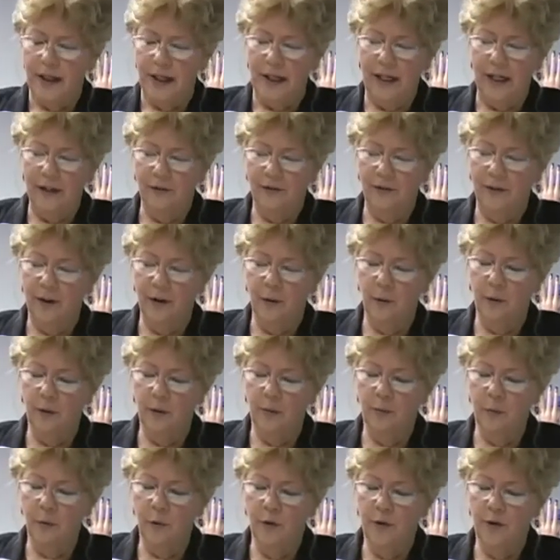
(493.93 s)
If there were
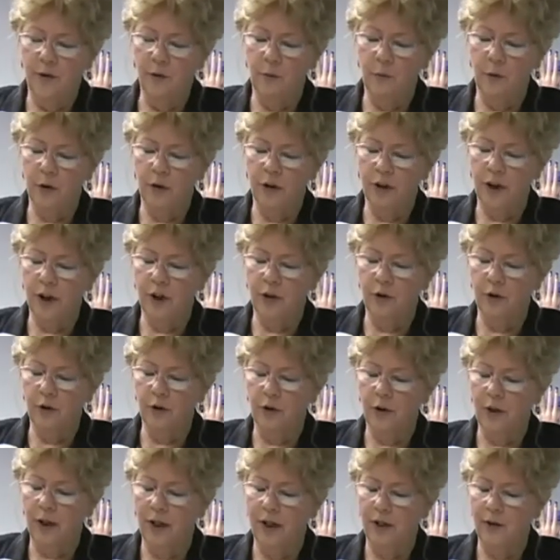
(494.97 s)
more than one
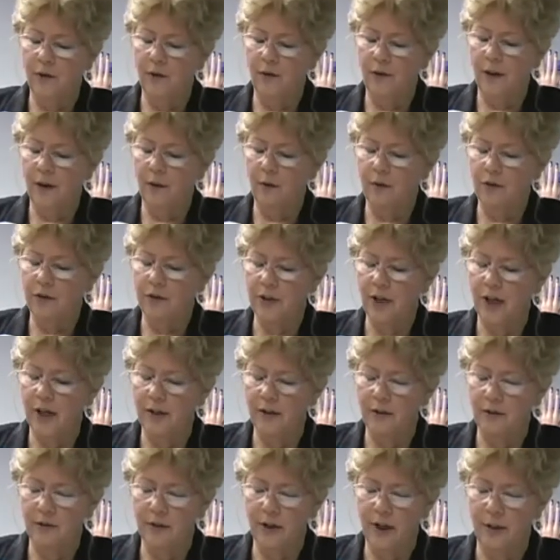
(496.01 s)
cuticle layer and they were
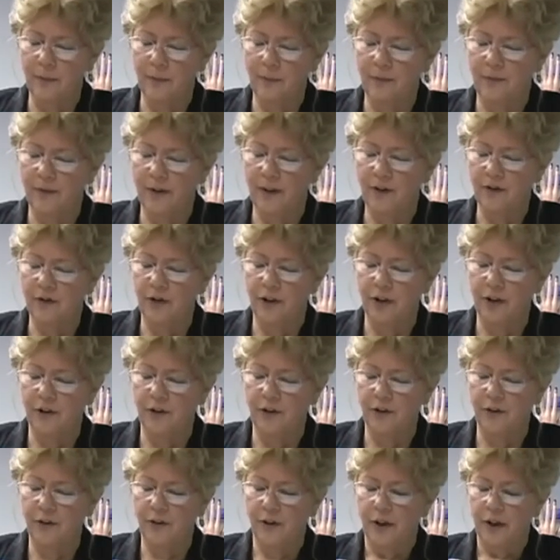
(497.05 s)
stacked on top of each
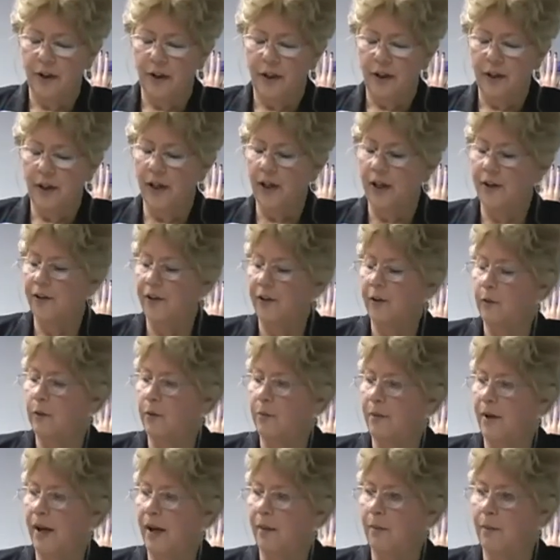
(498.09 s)
other, nothing
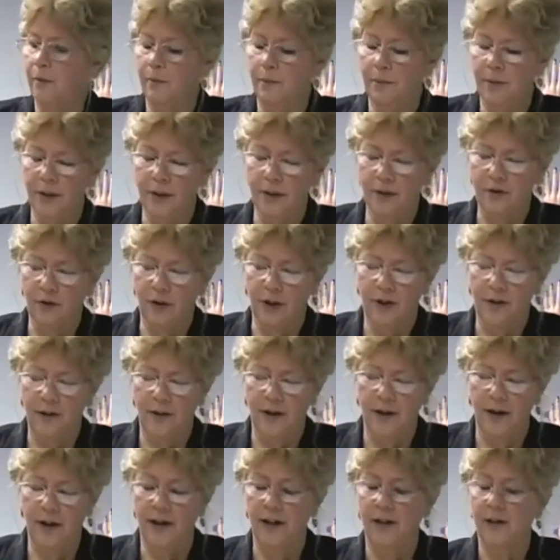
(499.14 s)
would be able to penetrate
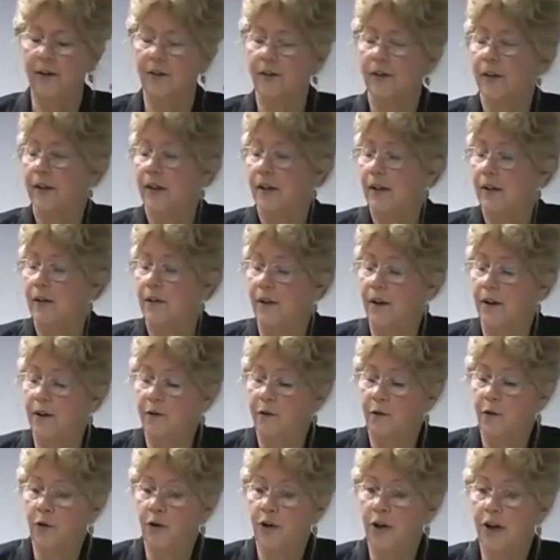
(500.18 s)
the hair.
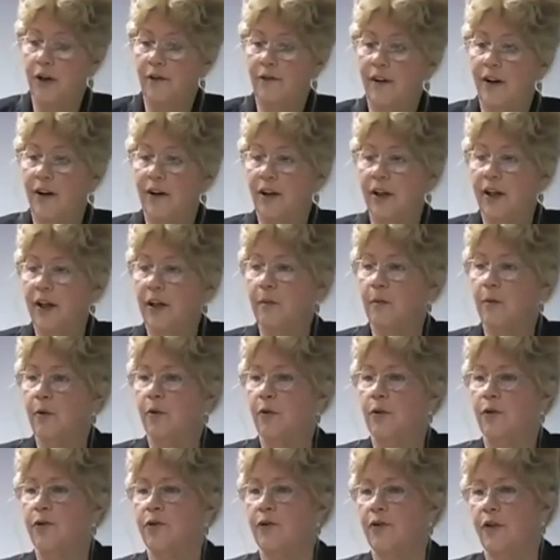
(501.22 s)
Therefore, none of our
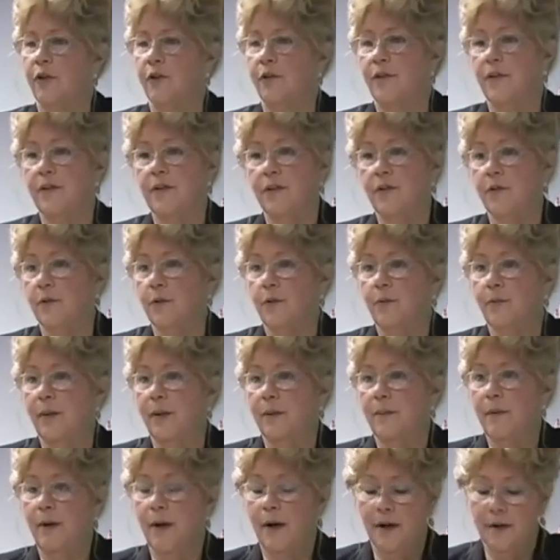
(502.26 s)
chemical services would
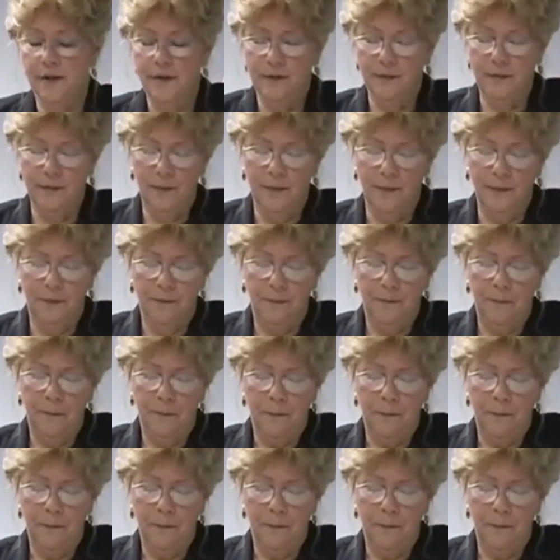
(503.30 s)
be possible.